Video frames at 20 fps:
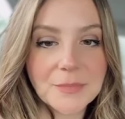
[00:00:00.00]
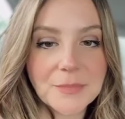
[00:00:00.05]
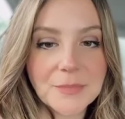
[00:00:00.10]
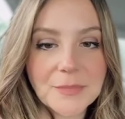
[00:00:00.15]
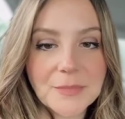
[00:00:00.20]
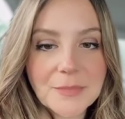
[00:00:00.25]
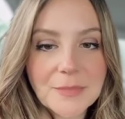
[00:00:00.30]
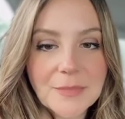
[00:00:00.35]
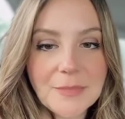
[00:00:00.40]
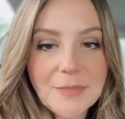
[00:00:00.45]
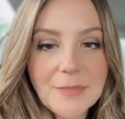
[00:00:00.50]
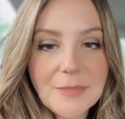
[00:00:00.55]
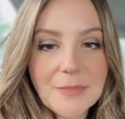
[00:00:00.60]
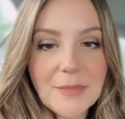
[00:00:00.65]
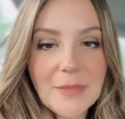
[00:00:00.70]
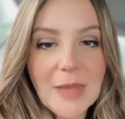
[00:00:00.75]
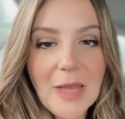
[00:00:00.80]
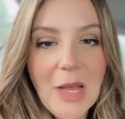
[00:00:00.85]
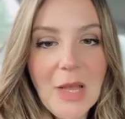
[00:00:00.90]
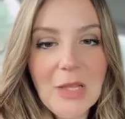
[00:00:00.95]
Hello,
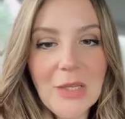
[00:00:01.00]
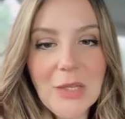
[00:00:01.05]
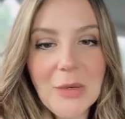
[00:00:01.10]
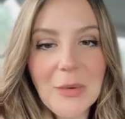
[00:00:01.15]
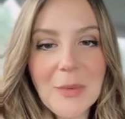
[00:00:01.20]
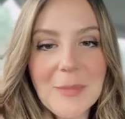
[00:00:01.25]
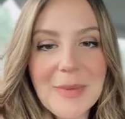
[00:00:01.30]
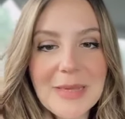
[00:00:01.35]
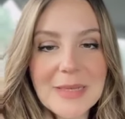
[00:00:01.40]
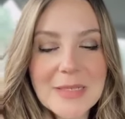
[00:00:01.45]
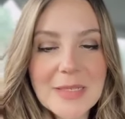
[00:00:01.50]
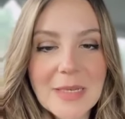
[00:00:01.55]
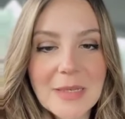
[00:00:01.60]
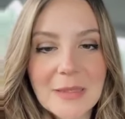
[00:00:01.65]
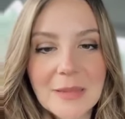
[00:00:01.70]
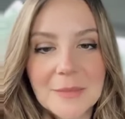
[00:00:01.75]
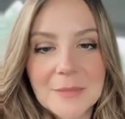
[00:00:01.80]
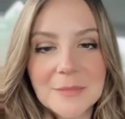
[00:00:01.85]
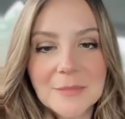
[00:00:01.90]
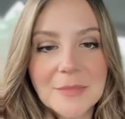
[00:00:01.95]
Amanda.
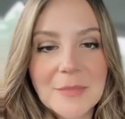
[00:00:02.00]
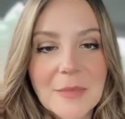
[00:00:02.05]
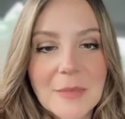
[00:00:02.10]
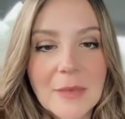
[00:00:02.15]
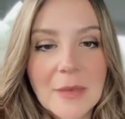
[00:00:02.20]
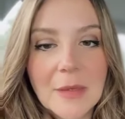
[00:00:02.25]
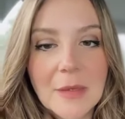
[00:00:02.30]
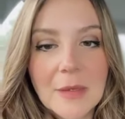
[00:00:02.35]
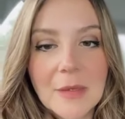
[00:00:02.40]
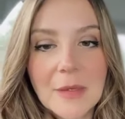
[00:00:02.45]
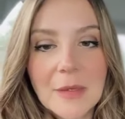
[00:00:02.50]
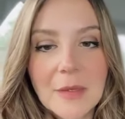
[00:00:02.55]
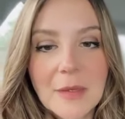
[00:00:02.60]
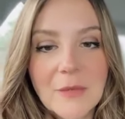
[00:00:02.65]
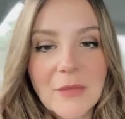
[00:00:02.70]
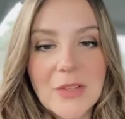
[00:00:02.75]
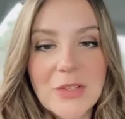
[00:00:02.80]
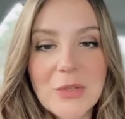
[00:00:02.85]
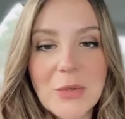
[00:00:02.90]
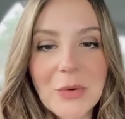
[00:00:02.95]
Victoria is
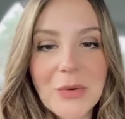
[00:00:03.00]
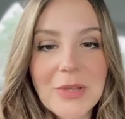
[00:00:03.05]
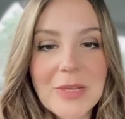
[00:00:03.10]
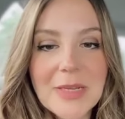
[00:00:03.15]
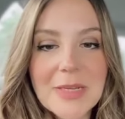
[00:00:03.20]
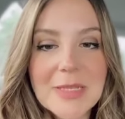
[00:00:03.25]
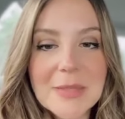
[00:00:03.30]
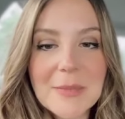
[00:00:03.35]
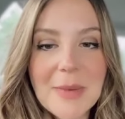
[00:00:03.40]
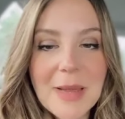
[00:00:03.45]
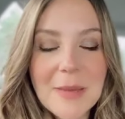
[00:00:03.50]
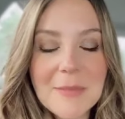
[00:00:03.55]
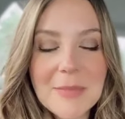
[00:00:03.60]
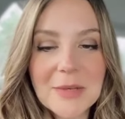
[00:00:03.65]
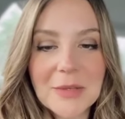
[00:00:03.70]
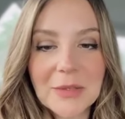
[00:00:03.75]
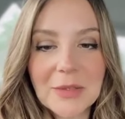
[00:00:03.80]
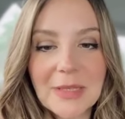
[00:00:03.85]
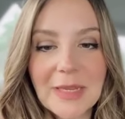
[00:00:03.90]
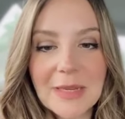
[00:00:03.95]
my middle name. Did you know
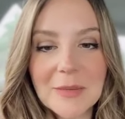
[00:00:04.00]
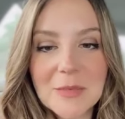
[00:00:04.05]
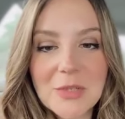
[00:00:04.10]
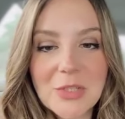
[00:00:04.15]
that?